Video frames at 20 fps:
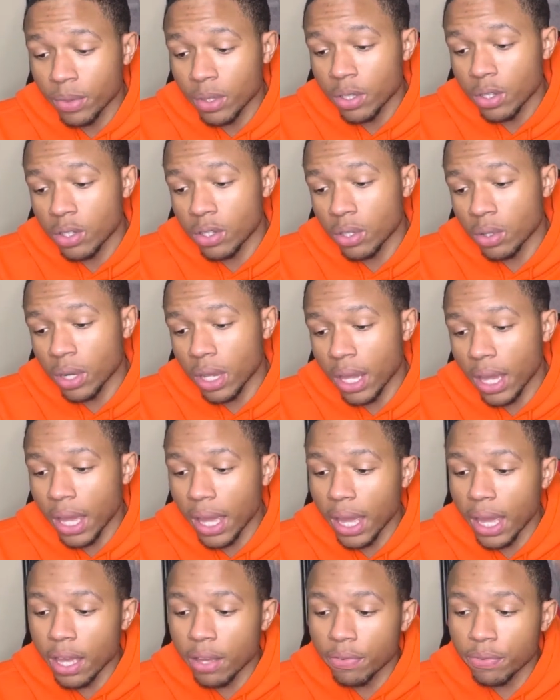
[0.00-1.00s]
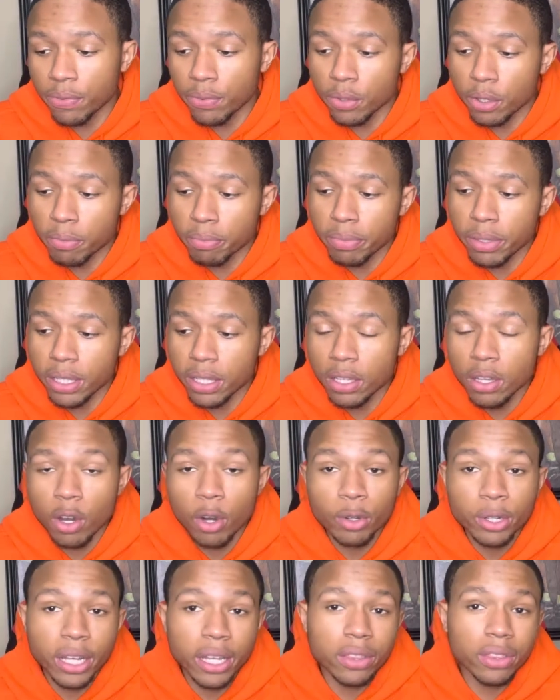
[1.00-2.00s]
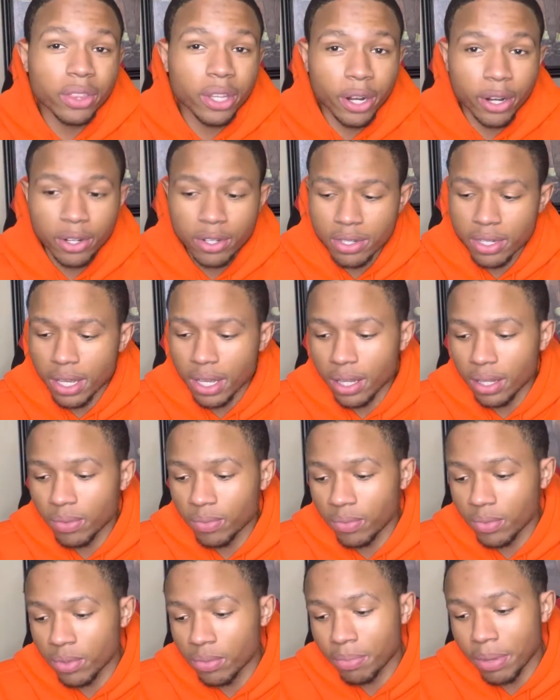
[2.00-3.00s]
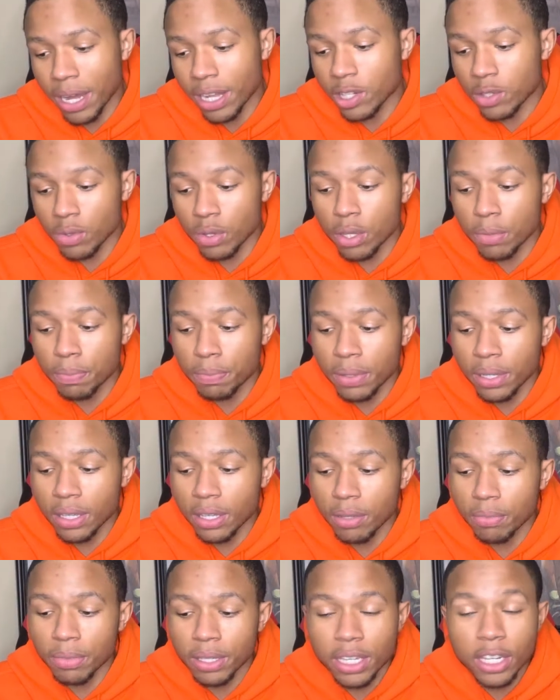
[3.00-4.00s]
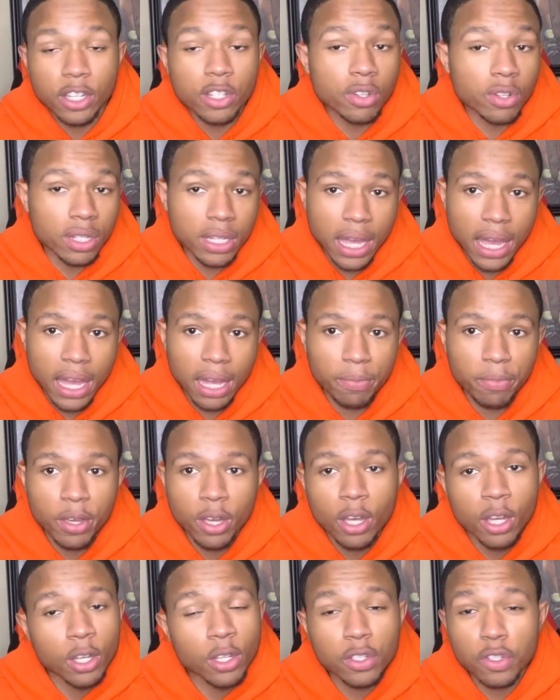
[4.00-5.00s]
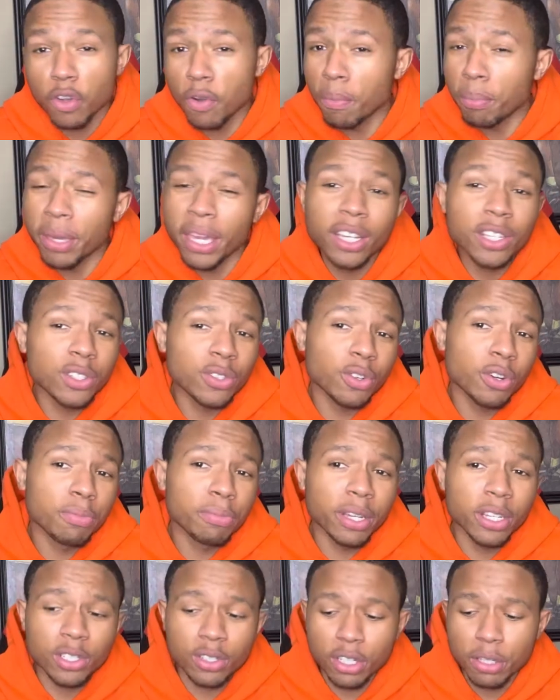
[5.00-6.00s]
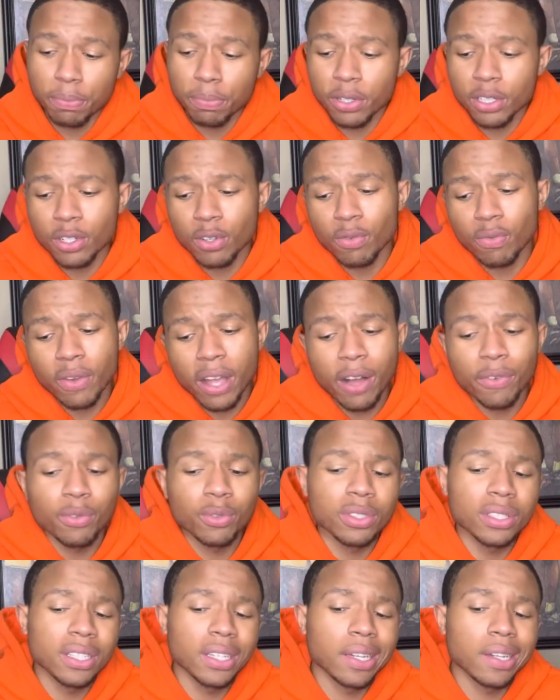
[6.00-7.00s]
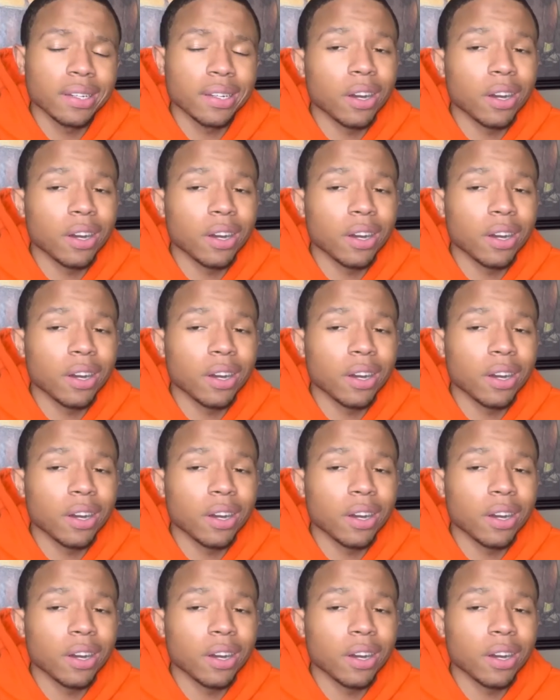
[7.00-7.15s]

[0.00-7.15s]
So the 8th will be on that Thursday by 12 p.m. Eastern time. So make sure you put your raffles in